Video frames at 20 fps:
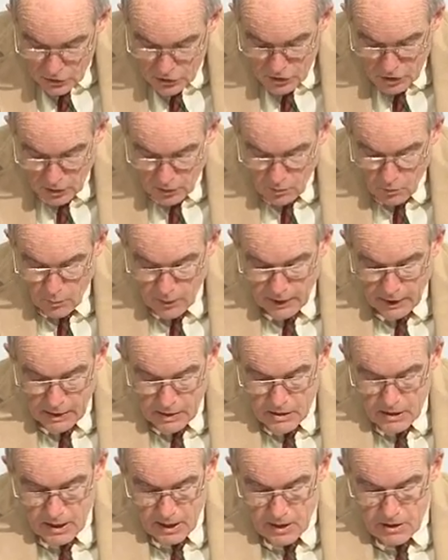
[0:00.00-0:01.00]
So when
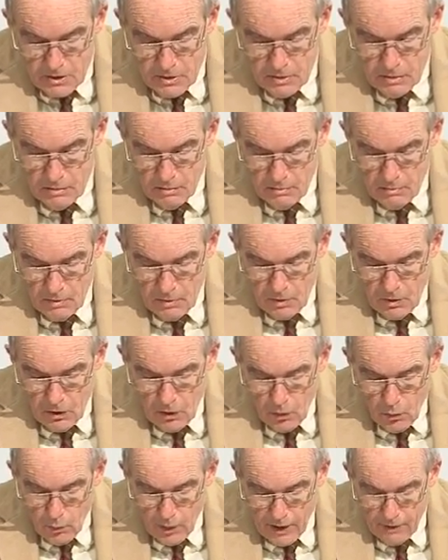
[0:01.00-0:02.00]
he says,
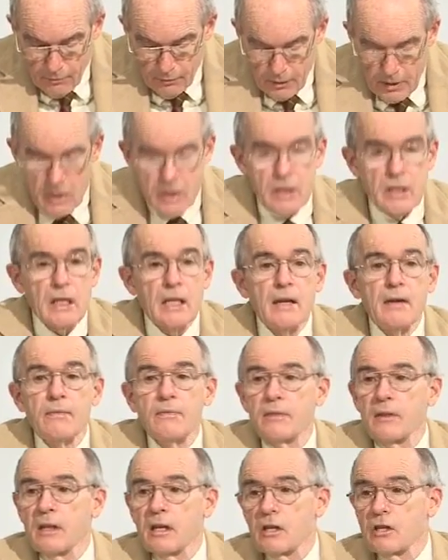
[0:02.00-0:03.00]
We have
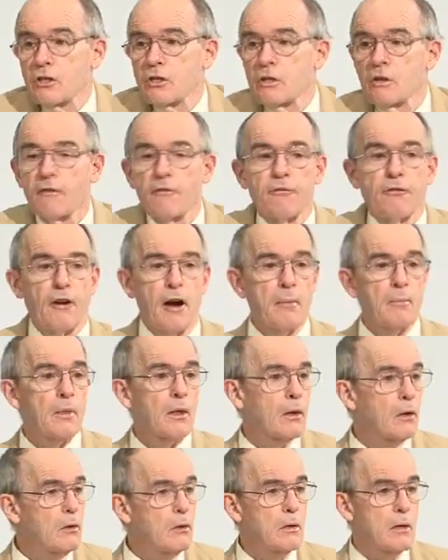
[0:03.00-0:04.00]
received this from
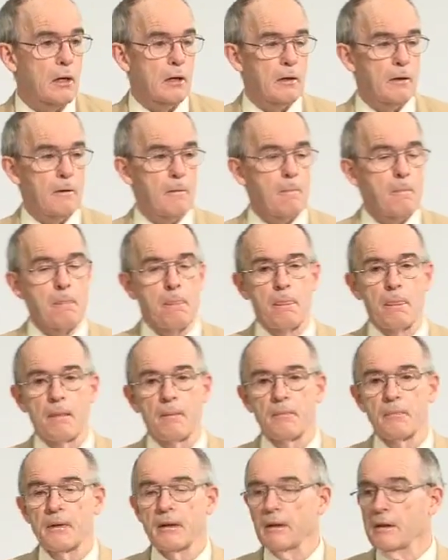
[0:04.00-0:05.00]
the Lord,
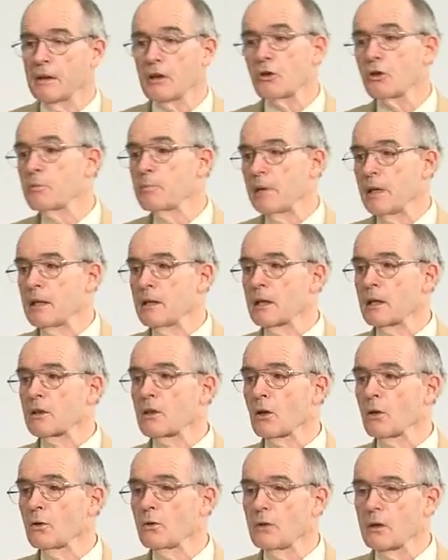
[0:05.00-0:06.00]
it could mean
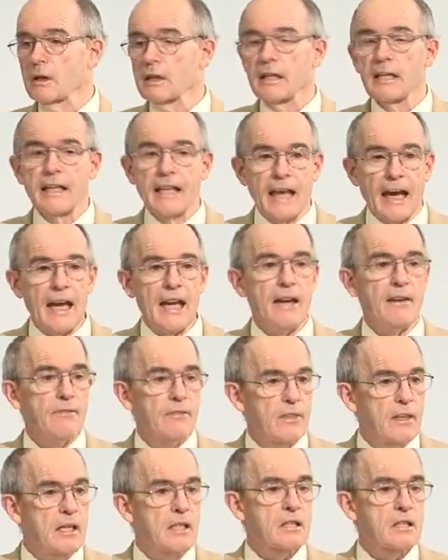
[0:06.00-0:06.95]
that the Lord gave